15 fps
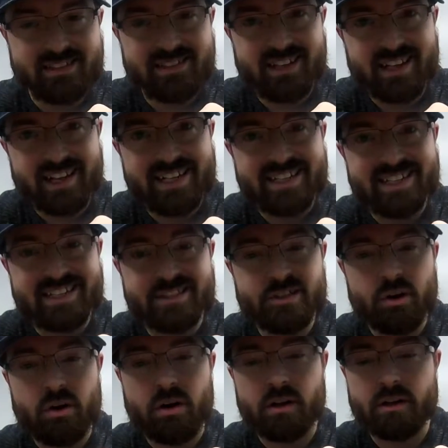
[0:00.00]
slightly
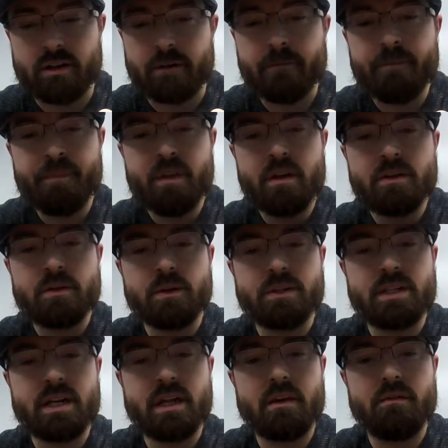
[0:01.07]
taller. So
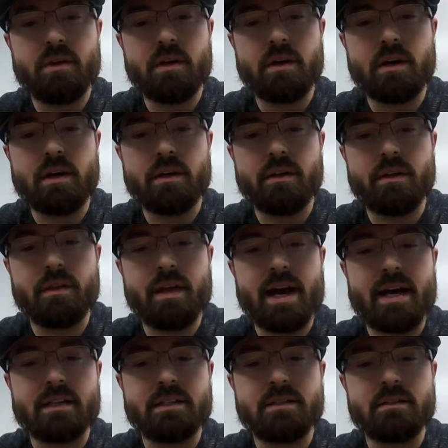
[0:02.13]
it's going to give you
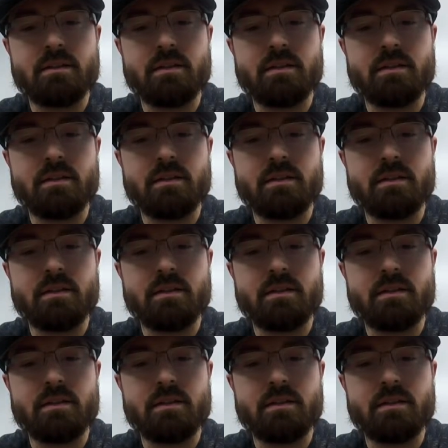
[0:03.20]
that